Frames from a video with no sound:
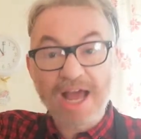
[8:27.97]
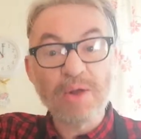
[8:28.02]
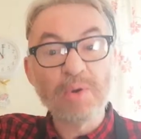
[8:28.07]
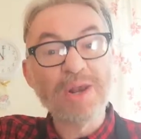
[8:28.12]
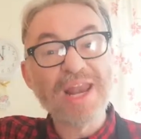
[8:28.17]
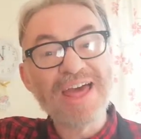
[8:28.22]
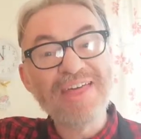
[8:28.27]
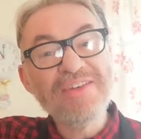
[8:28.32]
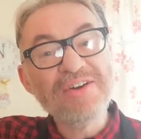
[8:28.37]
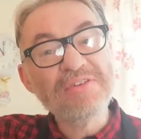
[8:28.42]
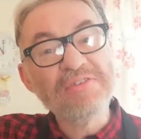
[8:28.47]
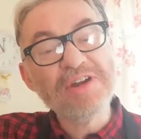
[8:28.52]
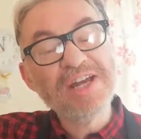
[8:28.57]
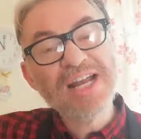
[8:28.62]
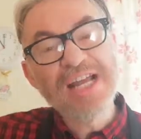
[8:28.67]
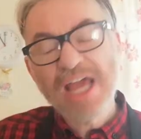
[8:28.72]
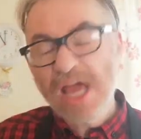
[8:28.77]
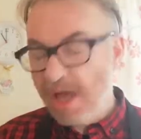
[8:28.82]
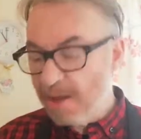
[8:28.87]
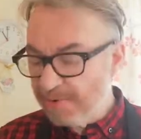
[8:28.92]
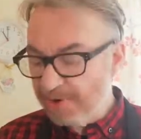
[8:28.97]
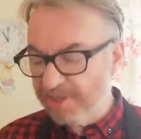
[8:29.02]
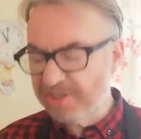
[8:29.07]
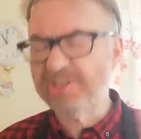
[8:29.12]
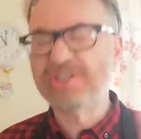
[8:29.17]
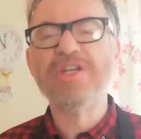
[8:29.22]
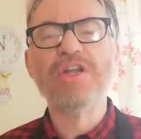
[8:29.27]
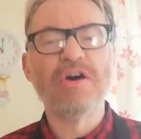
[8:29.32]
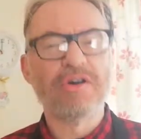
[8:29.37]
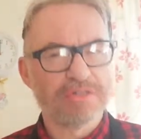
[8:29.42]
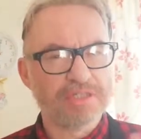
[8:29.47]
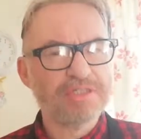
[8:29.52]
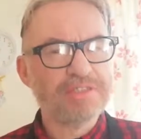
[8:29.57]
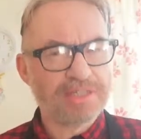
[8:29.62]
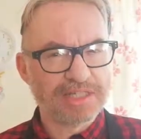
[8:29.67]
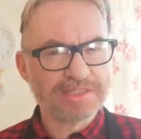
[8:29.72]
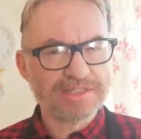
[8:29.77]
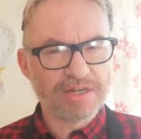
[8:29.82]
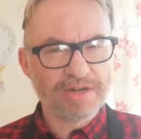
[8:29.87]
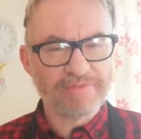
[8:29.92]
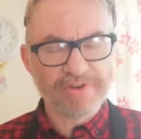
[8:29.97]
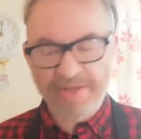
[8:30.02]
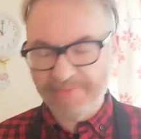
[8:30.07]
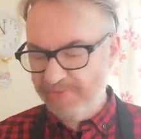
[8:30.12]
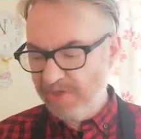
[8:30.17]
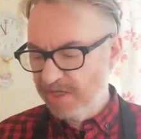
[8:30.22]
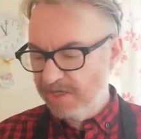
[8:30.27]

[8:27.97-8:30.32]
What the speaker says: leather really, but it's not. It is lovely.